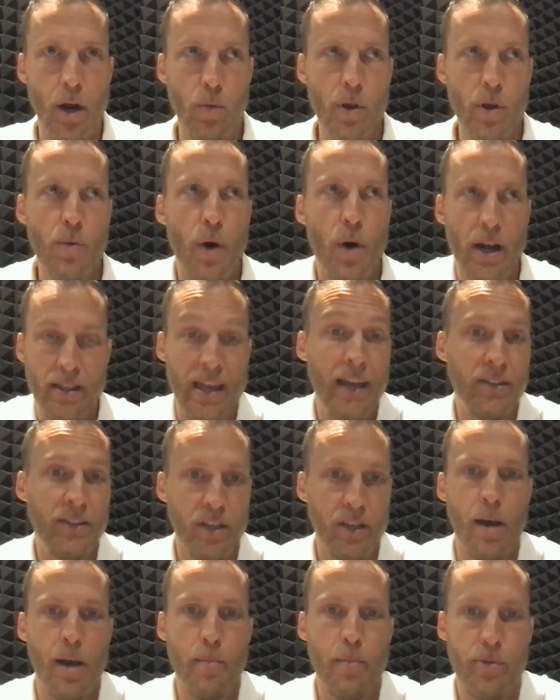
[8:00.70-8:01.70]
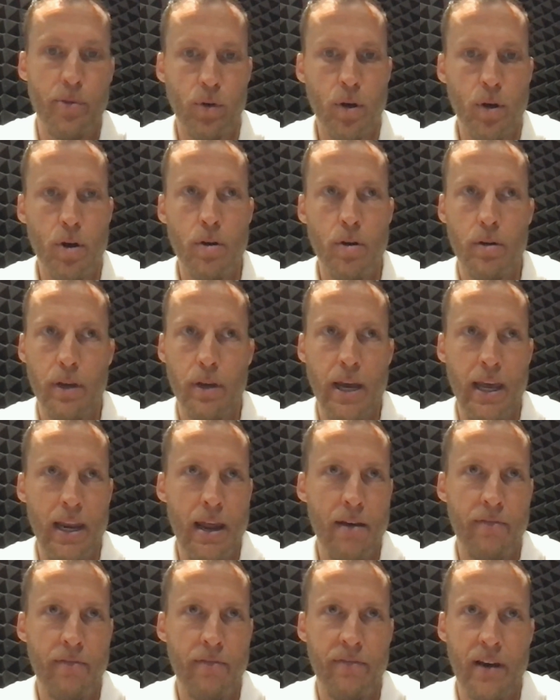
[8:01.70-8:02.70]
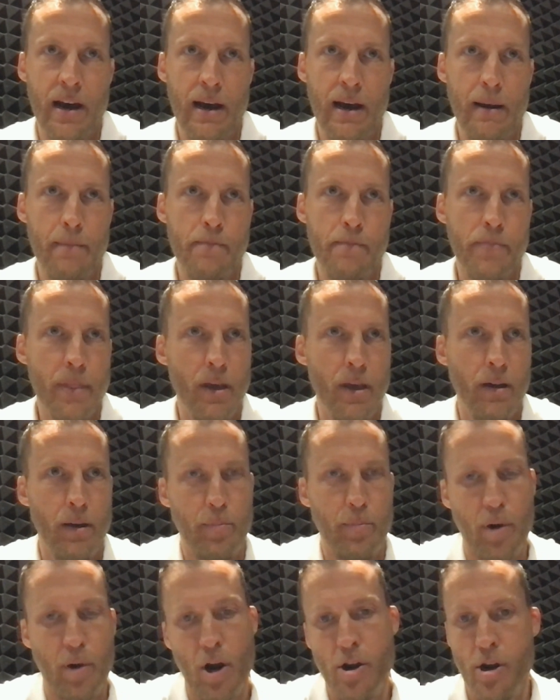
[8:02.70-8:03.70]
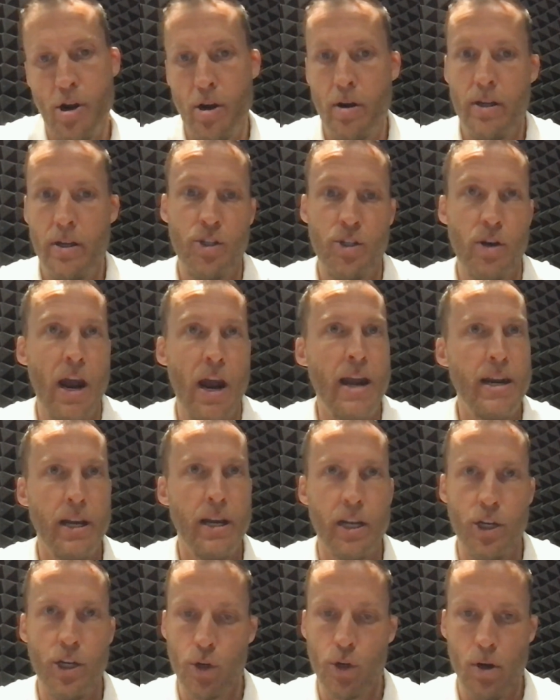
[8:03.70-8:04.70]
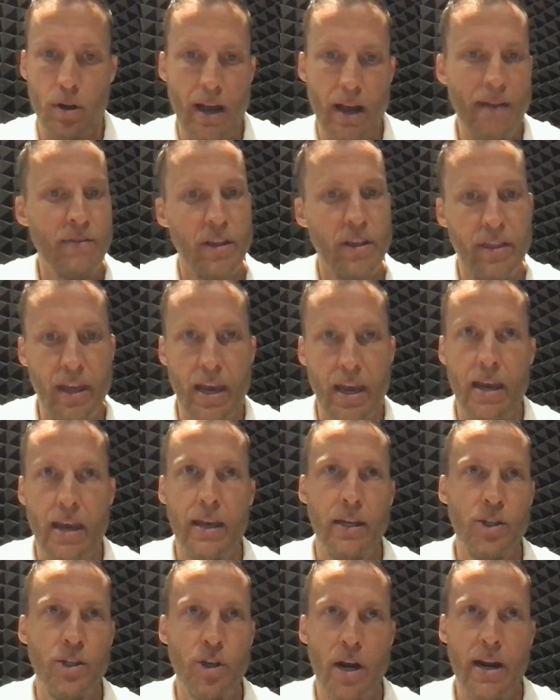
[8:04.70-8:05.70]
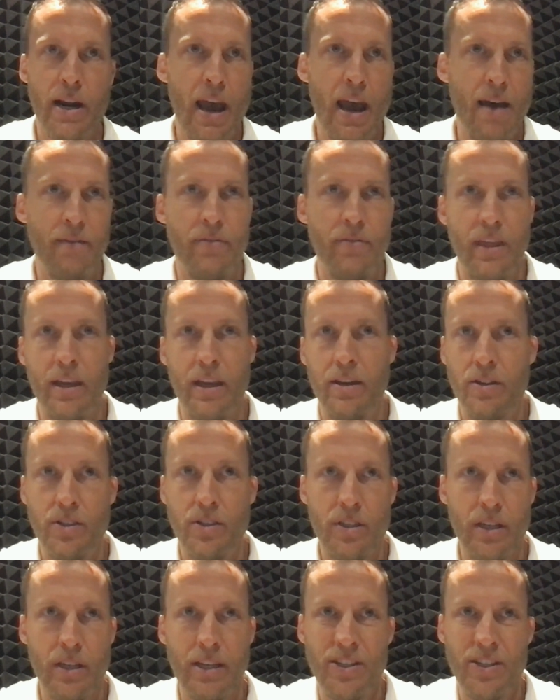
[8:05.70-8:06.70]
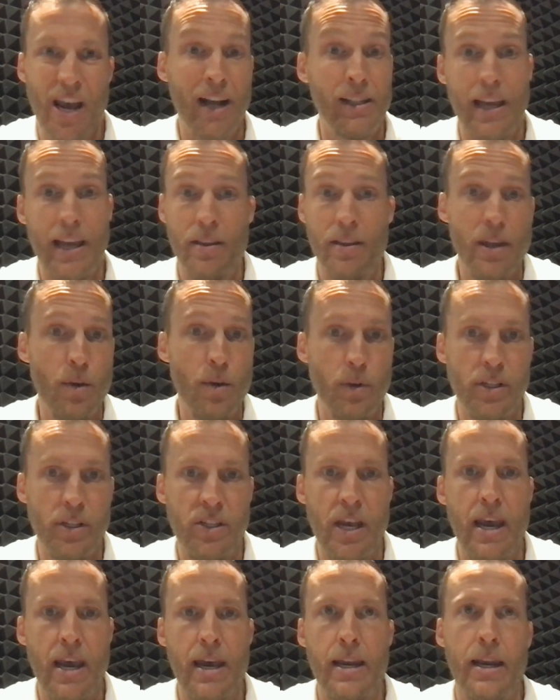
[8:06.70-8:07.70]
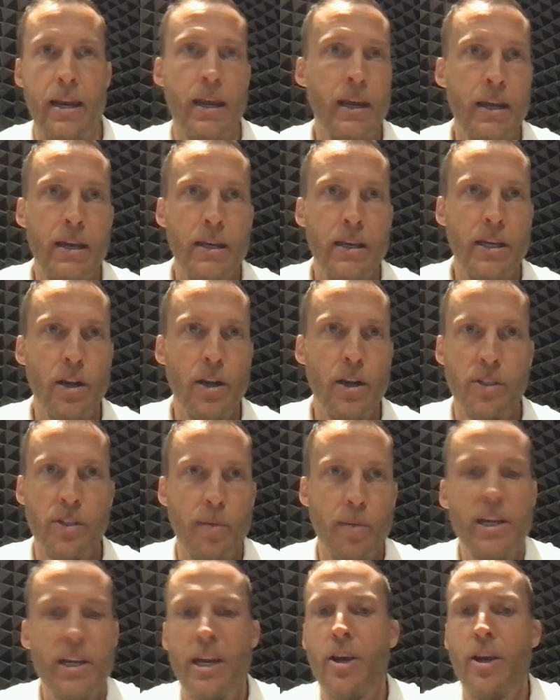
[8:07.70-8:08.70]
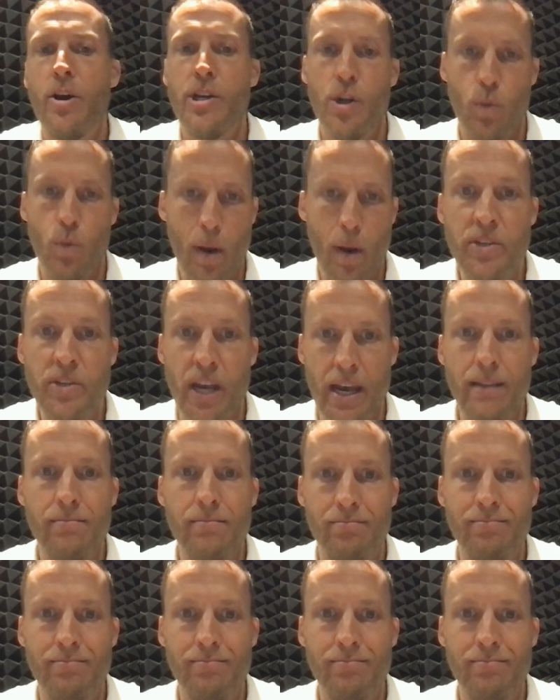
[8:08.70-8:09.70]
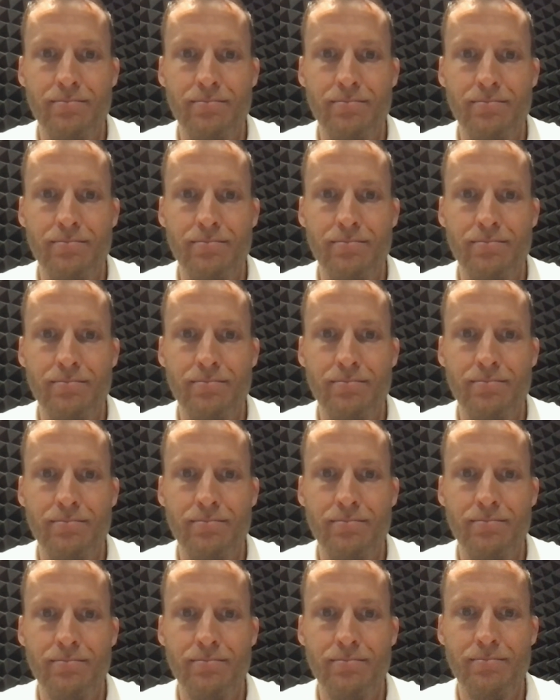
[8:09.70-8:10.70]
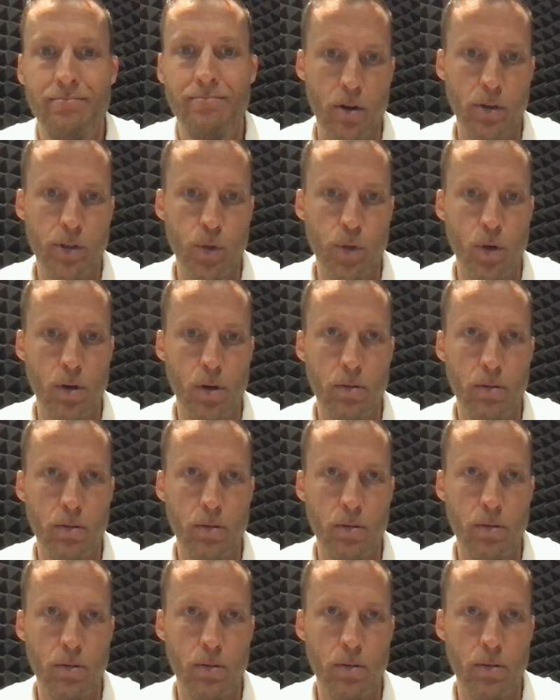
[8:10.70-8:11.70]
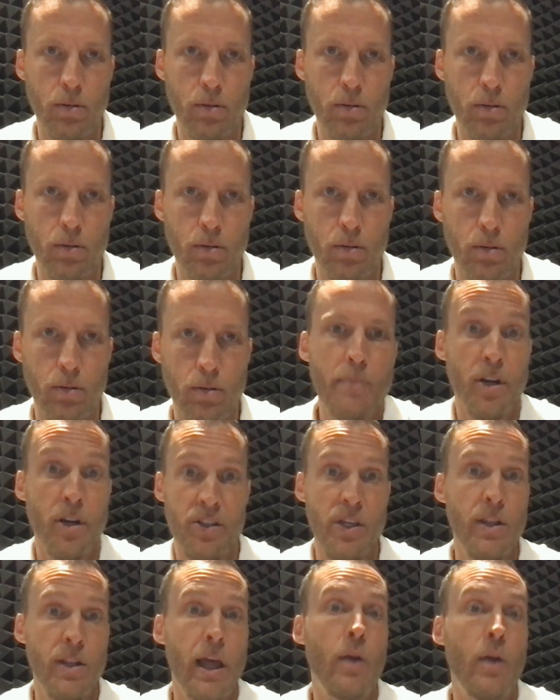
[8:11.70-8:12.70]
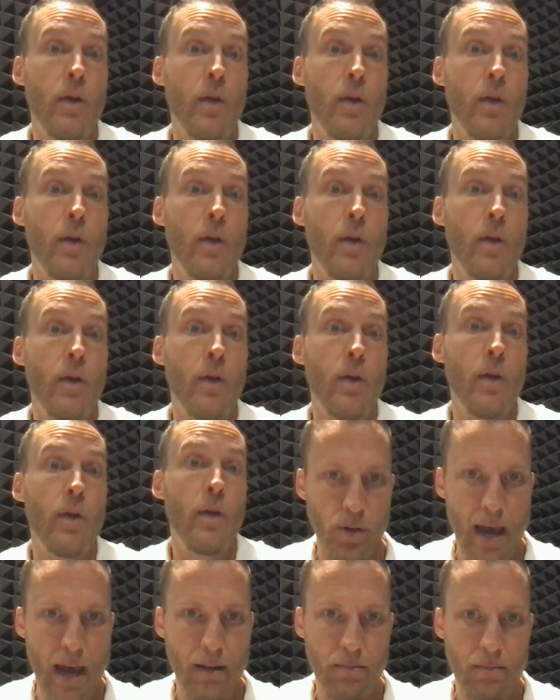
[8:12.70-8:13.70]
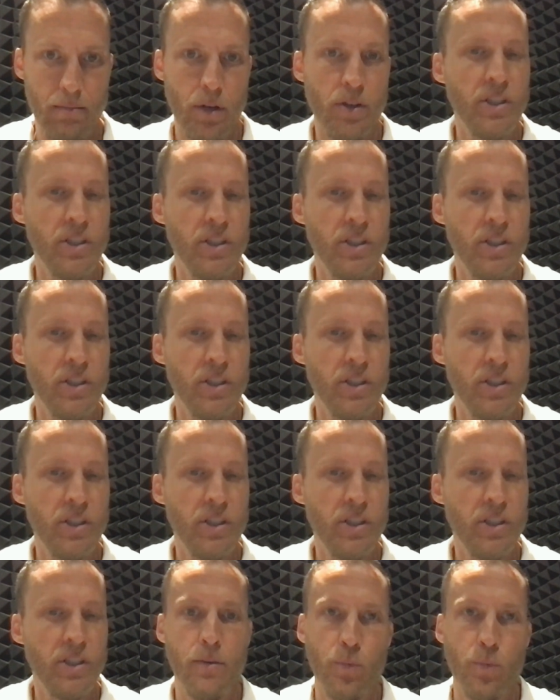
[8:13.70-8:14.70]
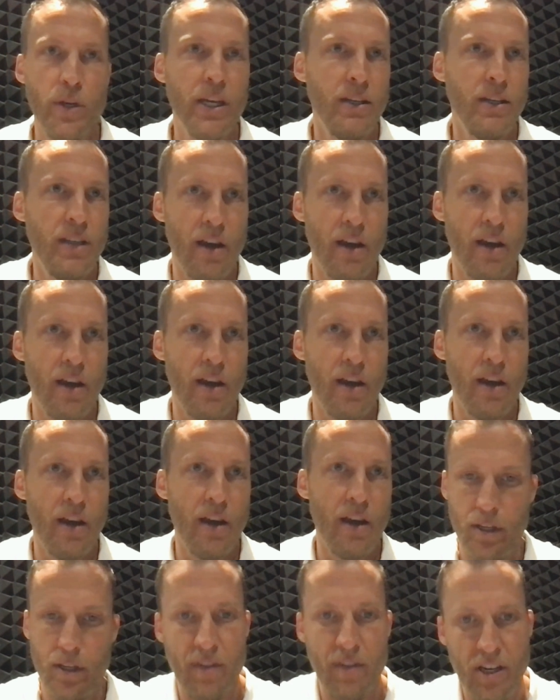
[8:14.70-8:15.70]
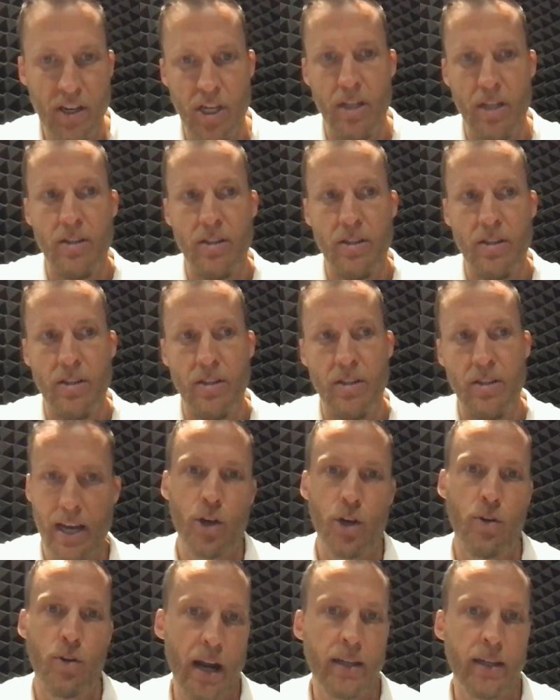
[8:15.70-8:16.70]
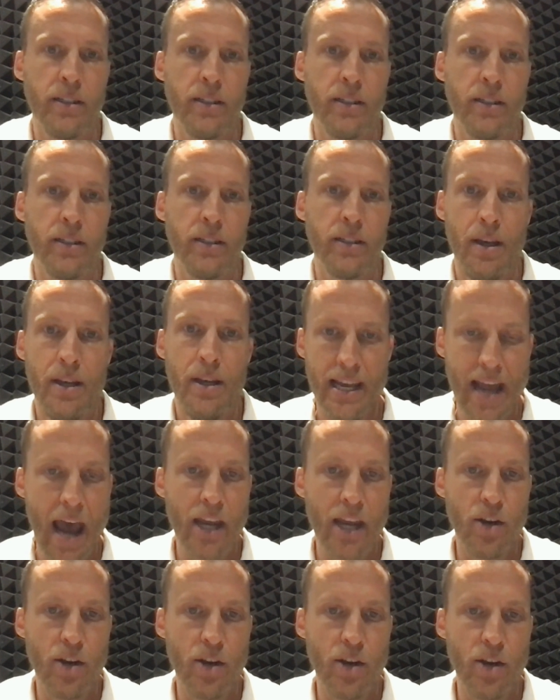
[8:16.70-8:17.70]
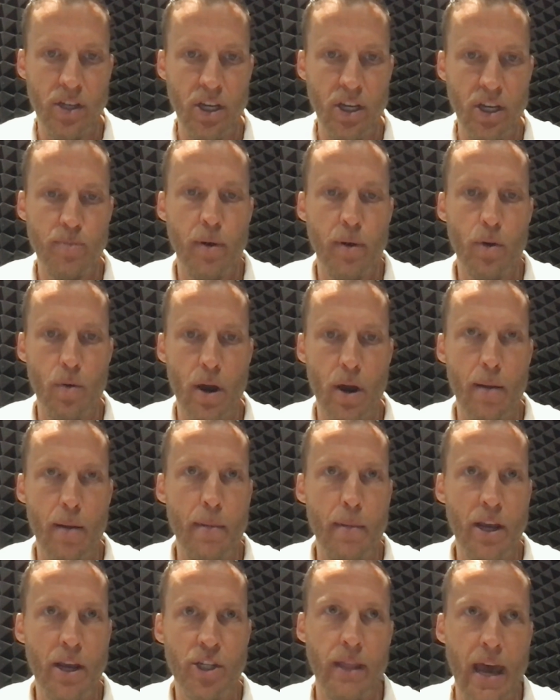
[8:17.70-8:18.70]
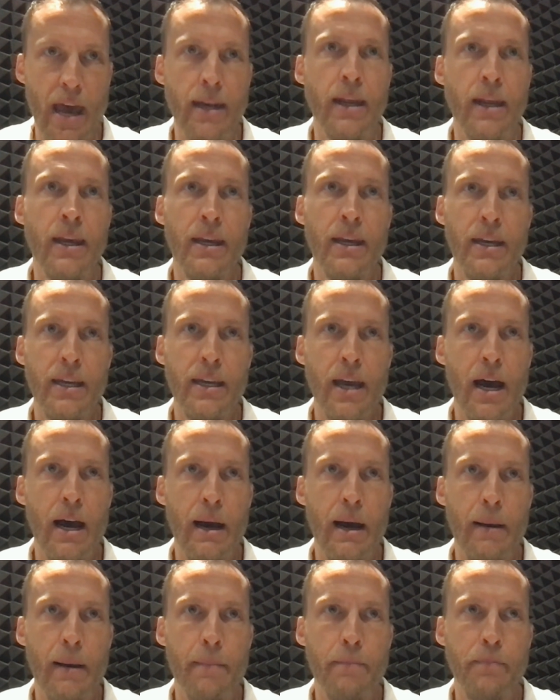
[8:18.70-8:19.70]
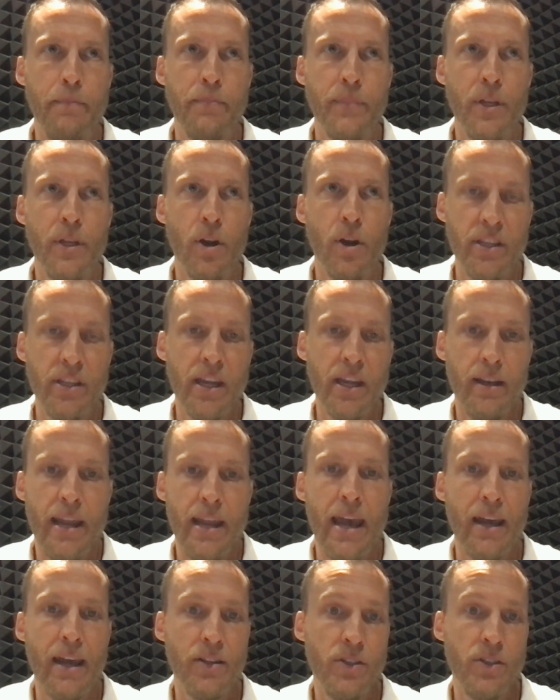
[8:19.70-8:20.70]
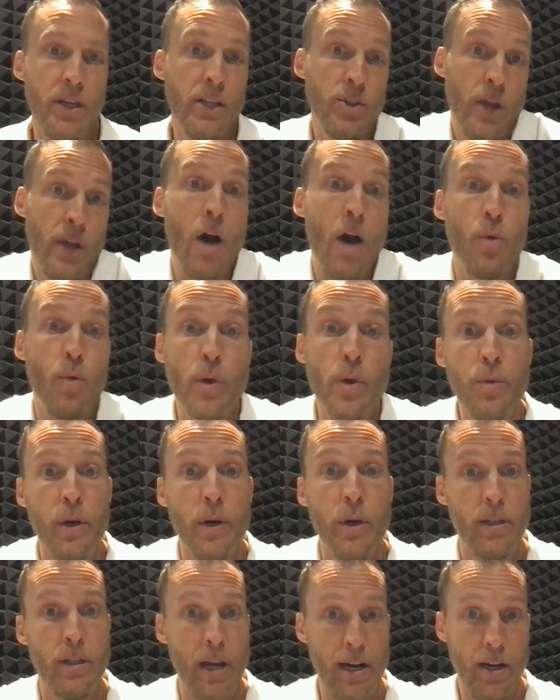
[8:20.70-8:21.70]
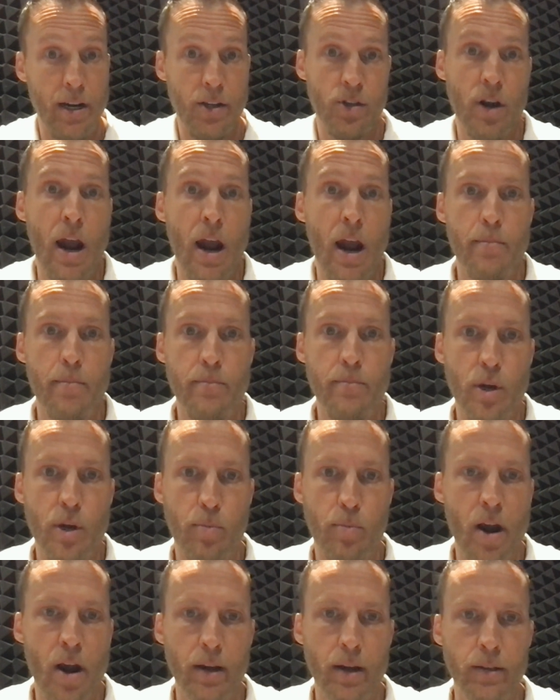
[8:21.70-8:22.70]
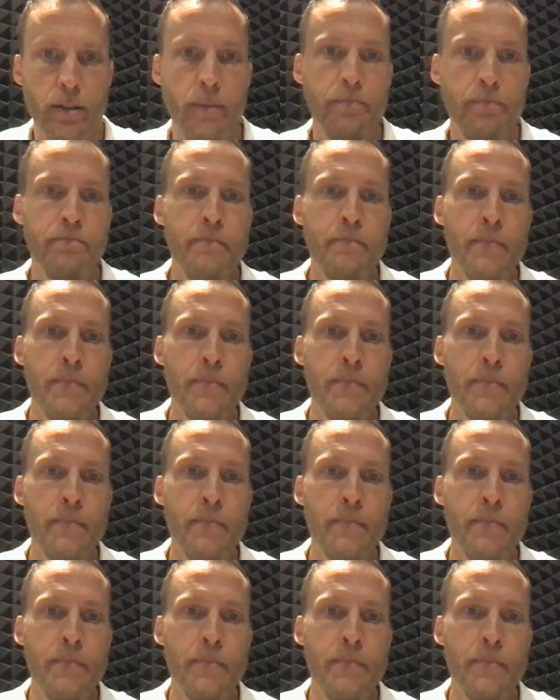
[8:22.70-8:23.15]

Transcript: we want that to come through. And if a partner is trying to control everything and trying to have things exactly how they would say it, somebody can go to your website and see what you have to say about your own tool. They come to AppSumo to see like why we chose that. So just keep that in mind. We can definitely do revisions and kind of correct inaccuracies, but we want to make sure that, at the end of the day, it's how we would kind of describe your product.